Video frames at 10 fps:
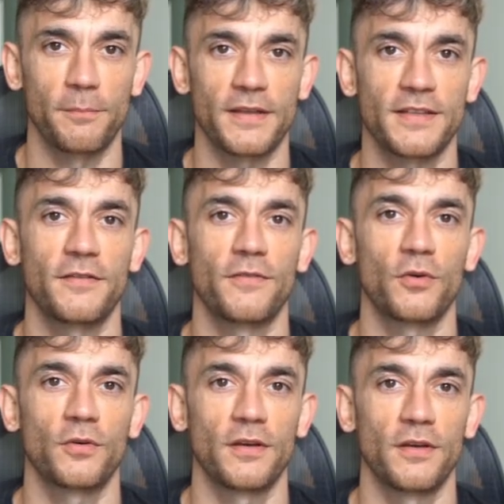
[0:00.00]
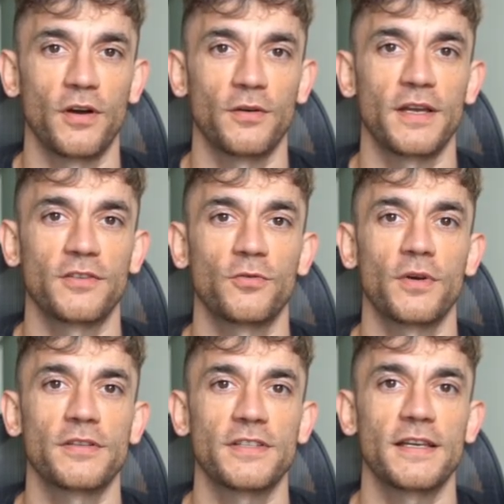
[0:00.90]
By default, Codex
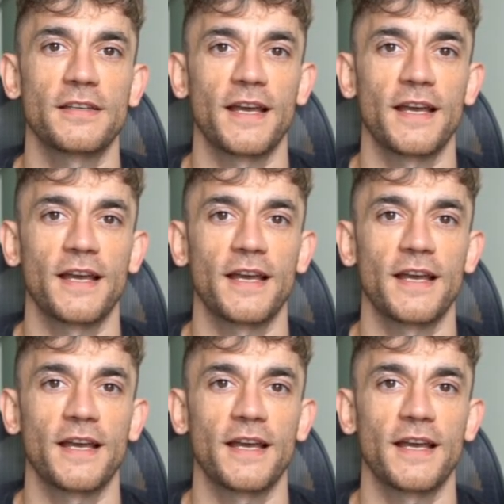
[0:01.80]
runs in a